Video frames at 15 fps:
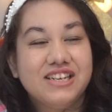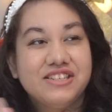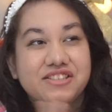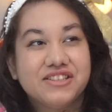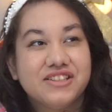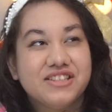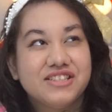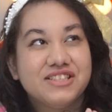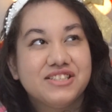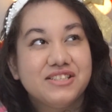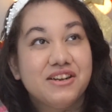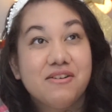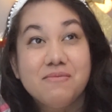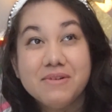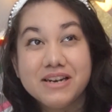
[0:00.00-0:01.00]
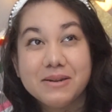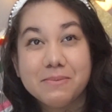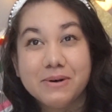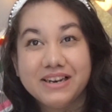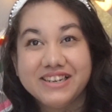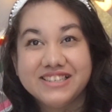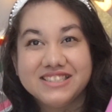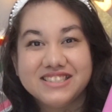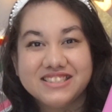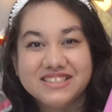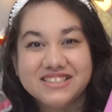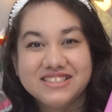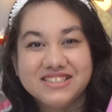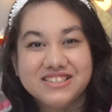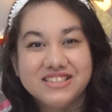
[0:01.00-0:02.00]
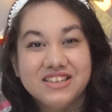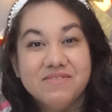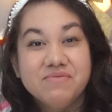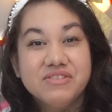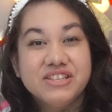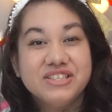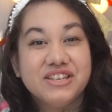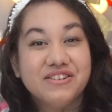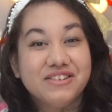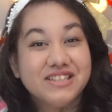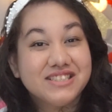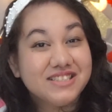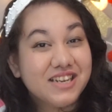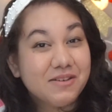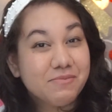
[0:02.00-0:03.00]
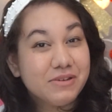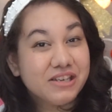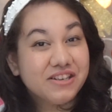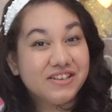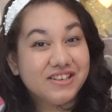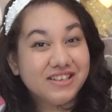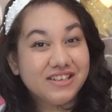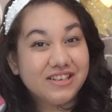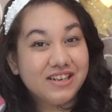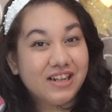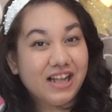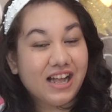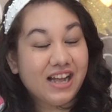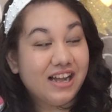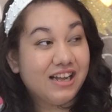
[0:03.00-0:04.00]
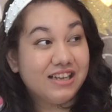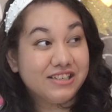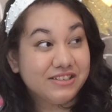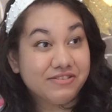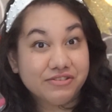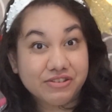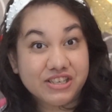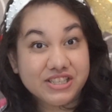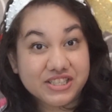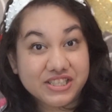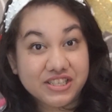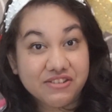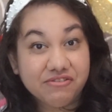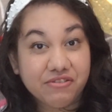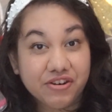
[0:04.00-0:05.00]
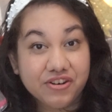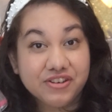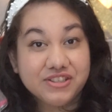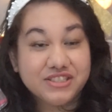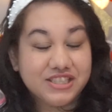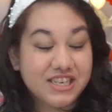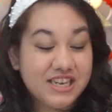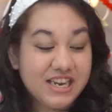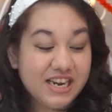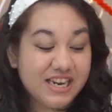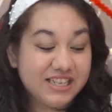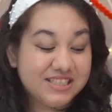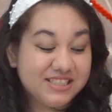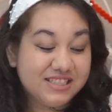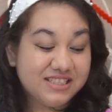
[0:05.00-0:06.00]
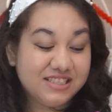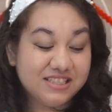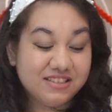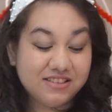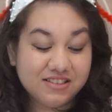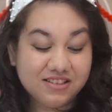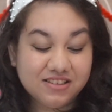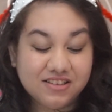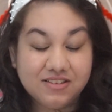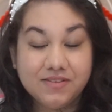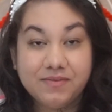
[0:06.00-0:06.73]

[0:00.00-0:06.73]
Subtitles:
took this so many places, so it's done me good. It still works. It's still